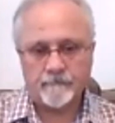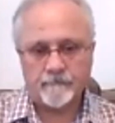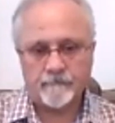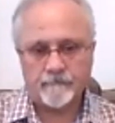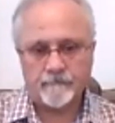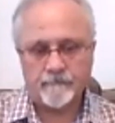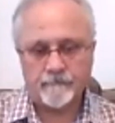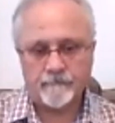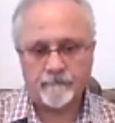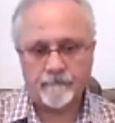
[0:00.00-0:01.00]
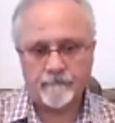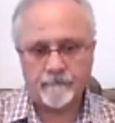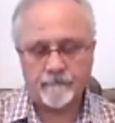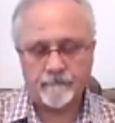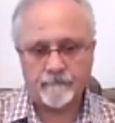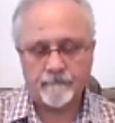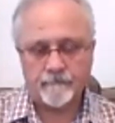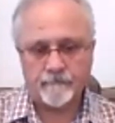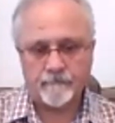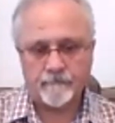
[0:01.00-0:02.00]

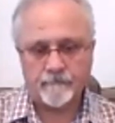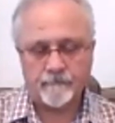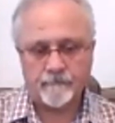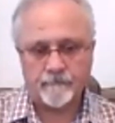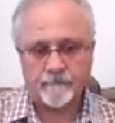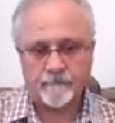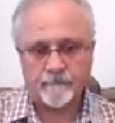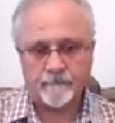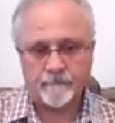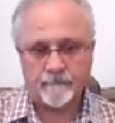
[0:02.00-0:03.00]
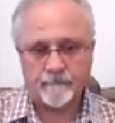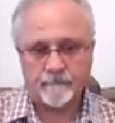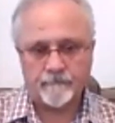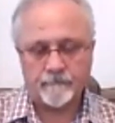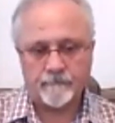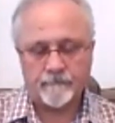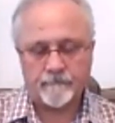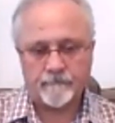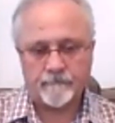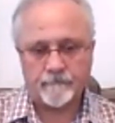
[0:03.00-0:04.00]

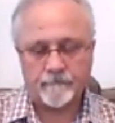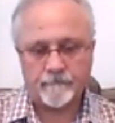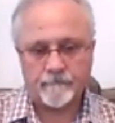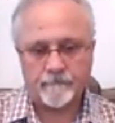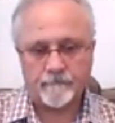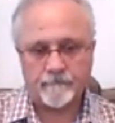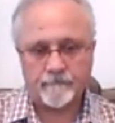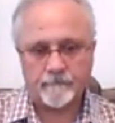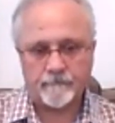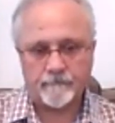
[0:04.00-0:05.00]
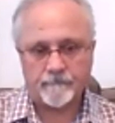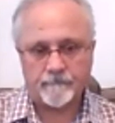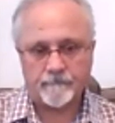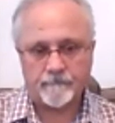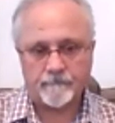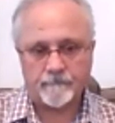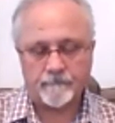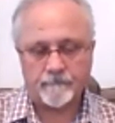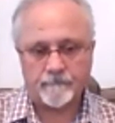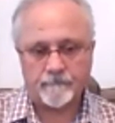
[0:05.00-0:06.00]

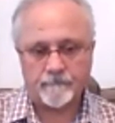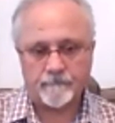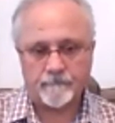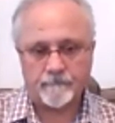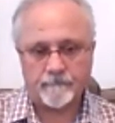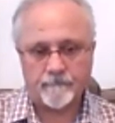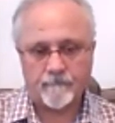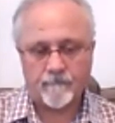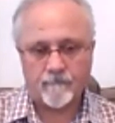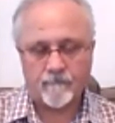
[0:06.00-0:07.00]
[no speech]